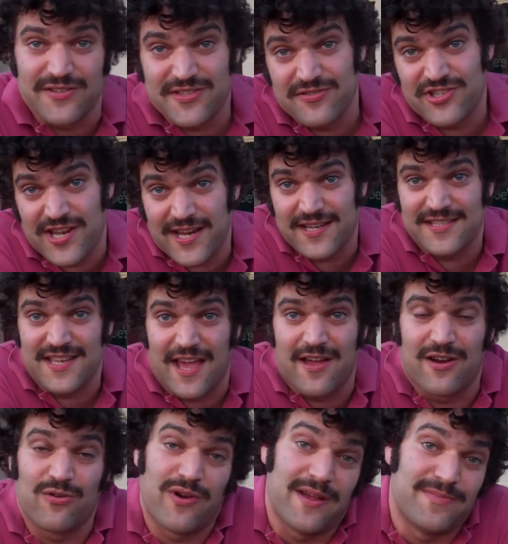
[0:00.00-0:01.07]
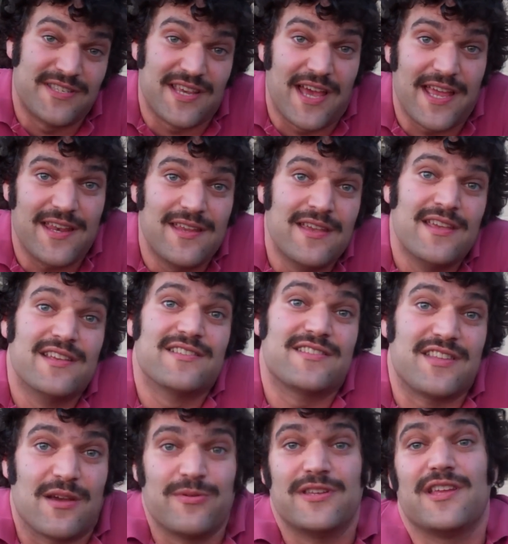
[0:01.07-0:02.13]
So check us out. Our website is
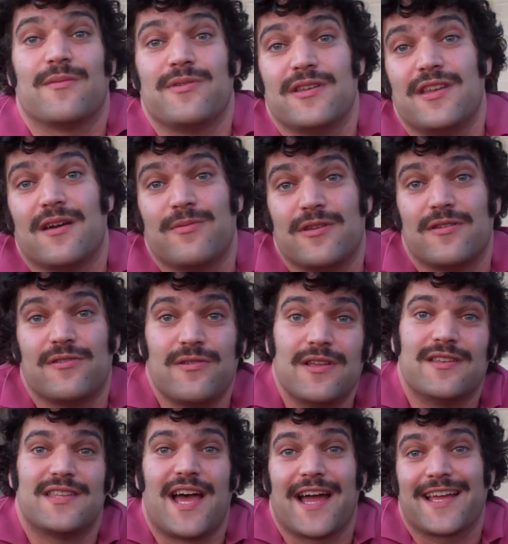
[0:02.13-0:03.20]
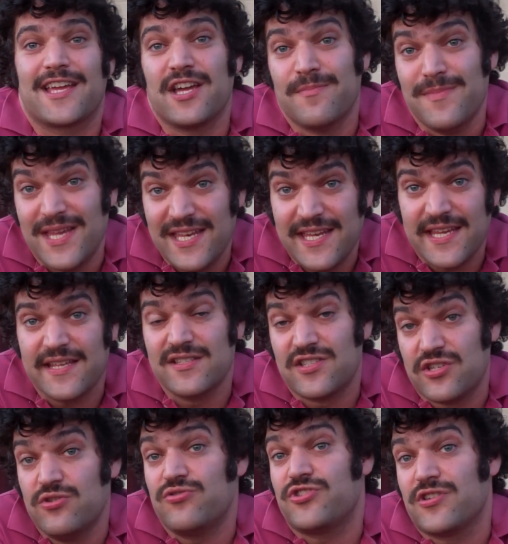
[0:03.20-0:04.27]

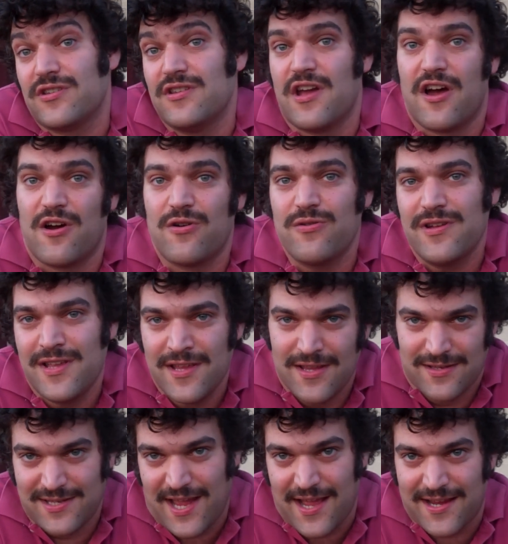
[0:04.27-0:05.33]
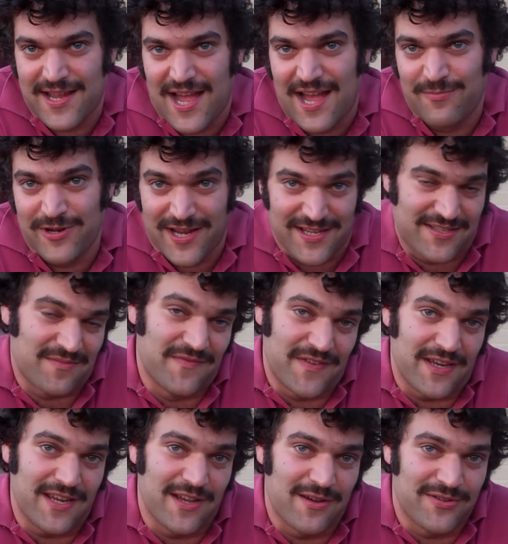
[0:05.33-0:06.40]
www.comediansyoushouldknow.com. We got some
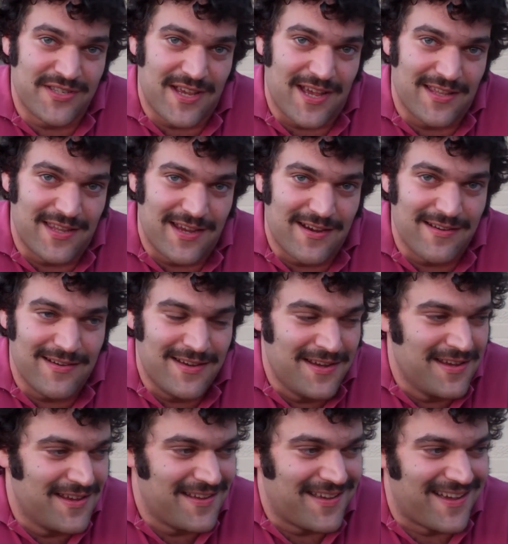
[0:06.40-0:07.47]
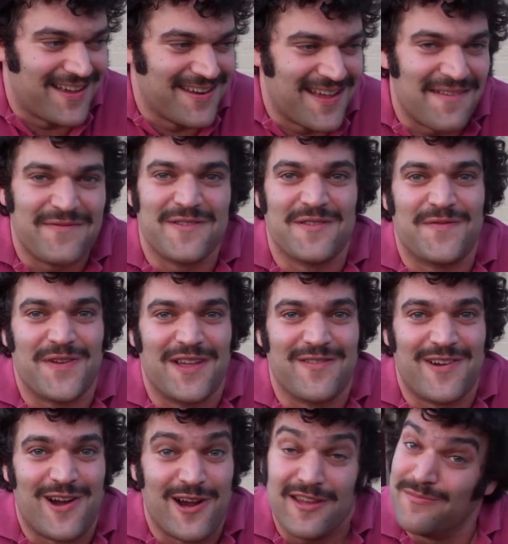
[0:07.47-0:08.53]
videos on there. Uh, not for the faint
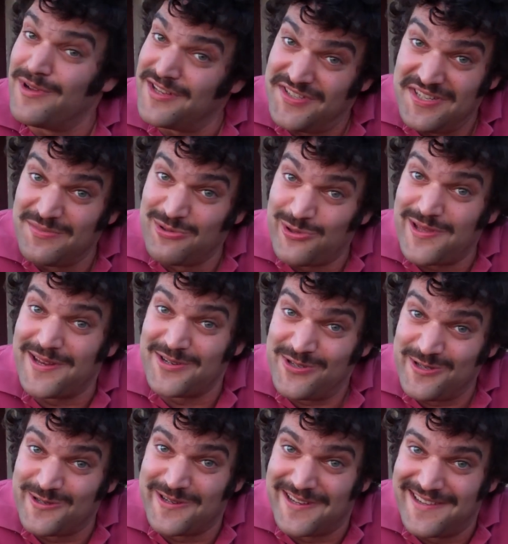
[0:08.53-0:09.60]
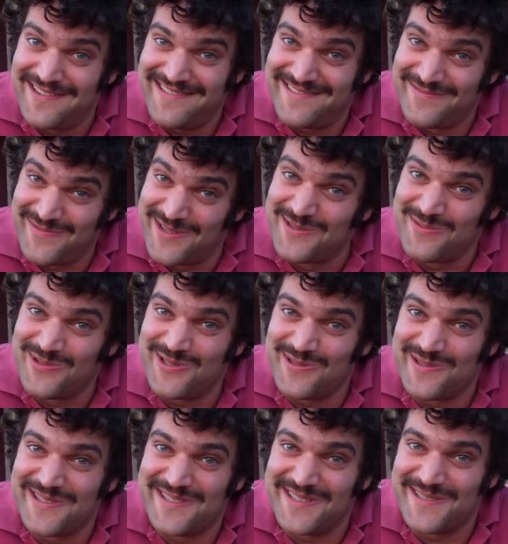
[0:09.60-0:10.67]
of heart. You might see me without a shirt on. That's what
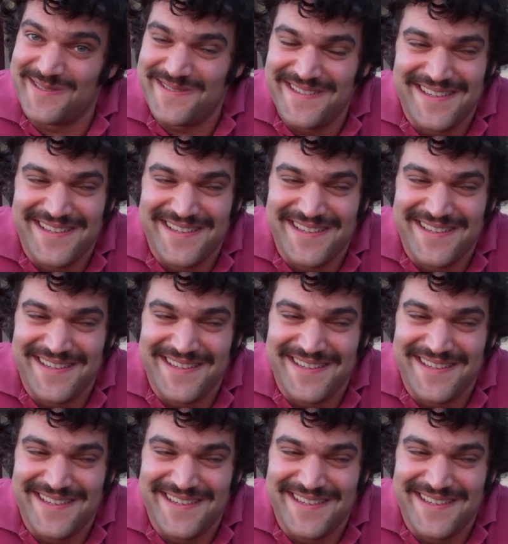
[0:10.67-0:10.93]
you're into.